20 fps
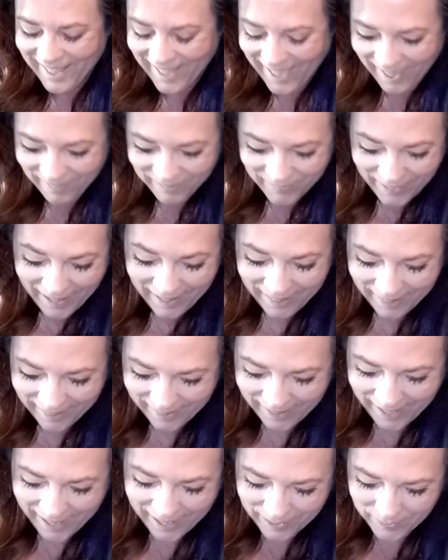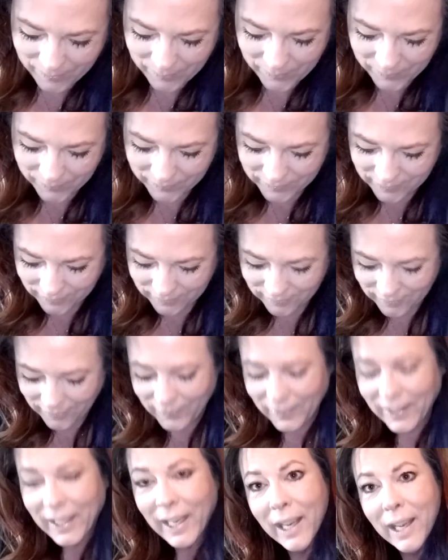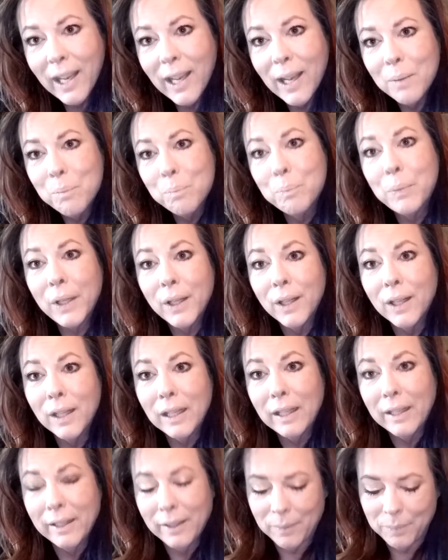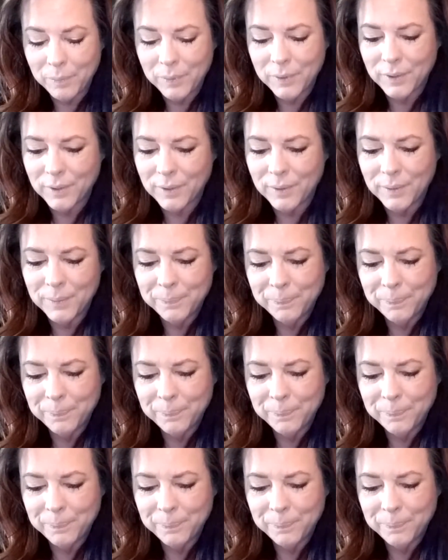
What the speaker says: I'm not that old, okay? But lips.